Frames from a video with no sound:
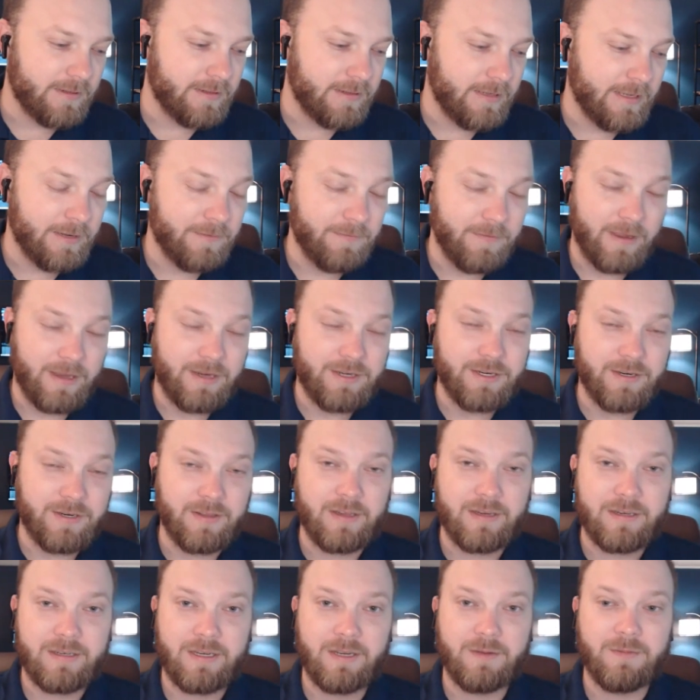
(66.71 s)
innovation
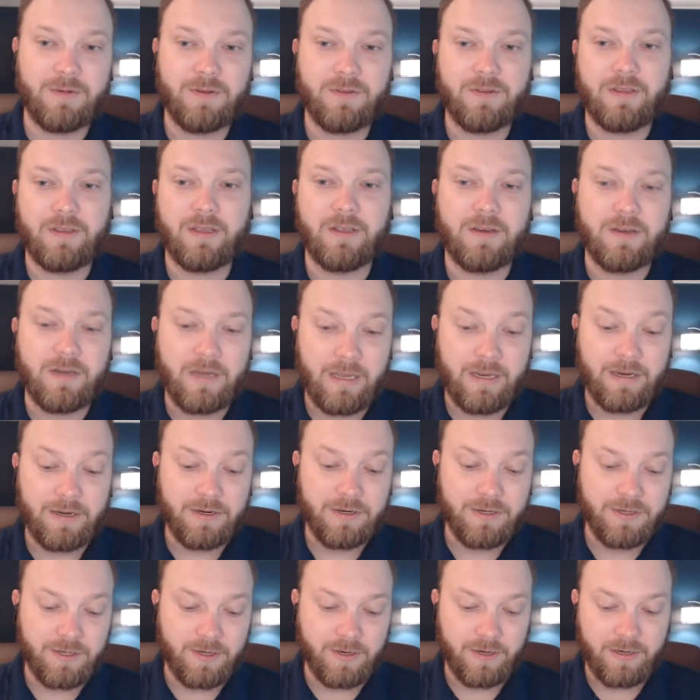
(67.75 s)
that's come to the
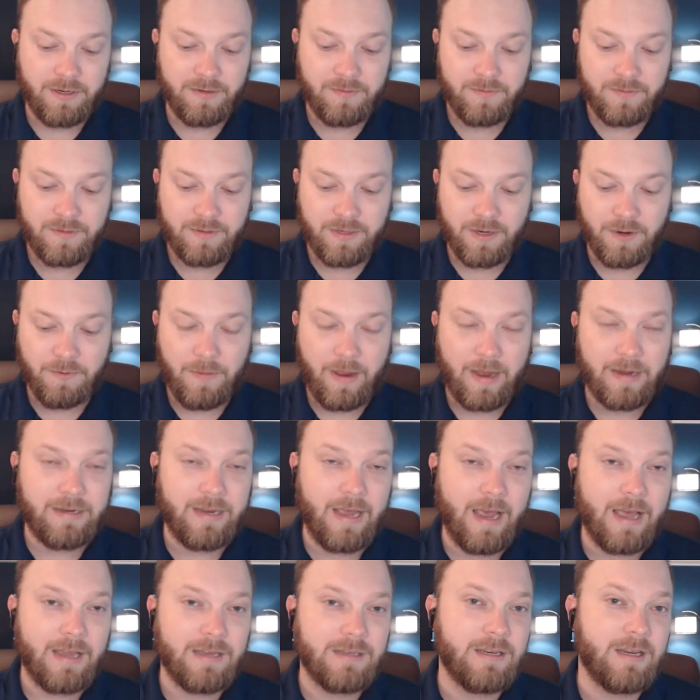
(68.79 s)
industry. So my
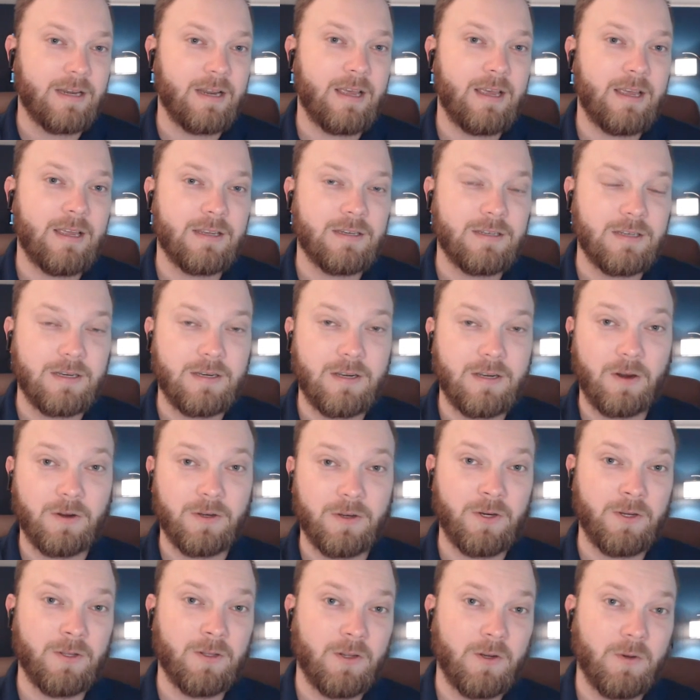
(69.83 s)
task today is to talk
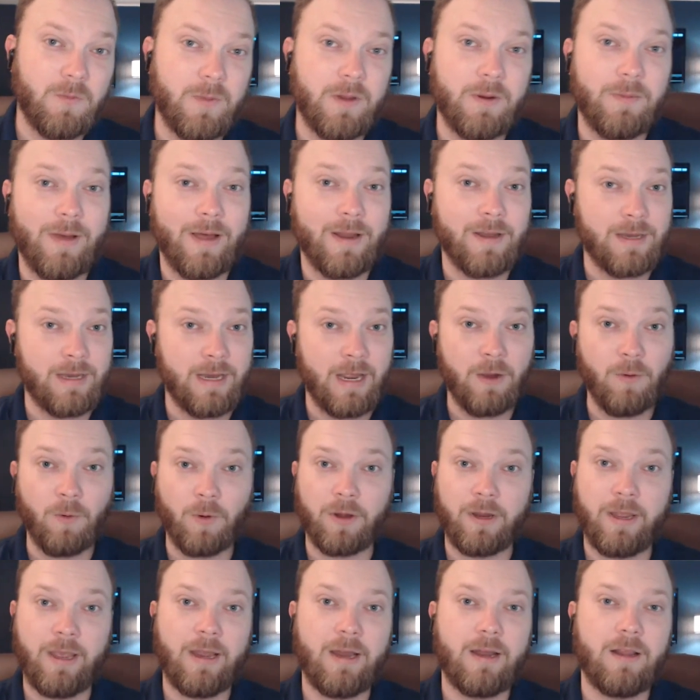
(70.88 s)
to you a little bit about
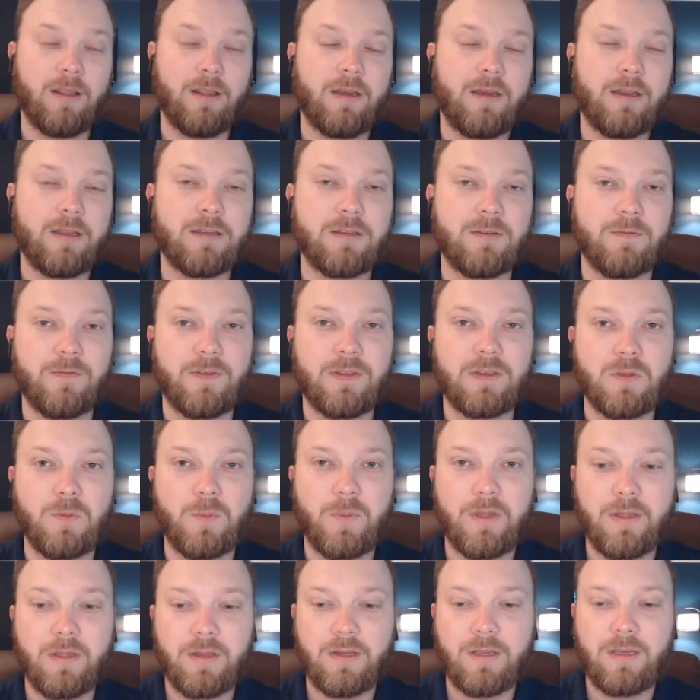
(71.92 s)
network analytics and
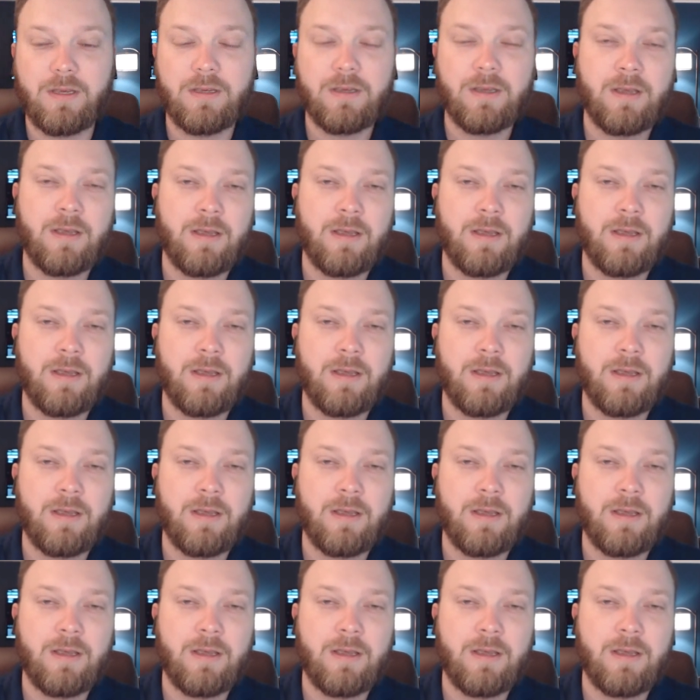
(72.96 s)
visibility,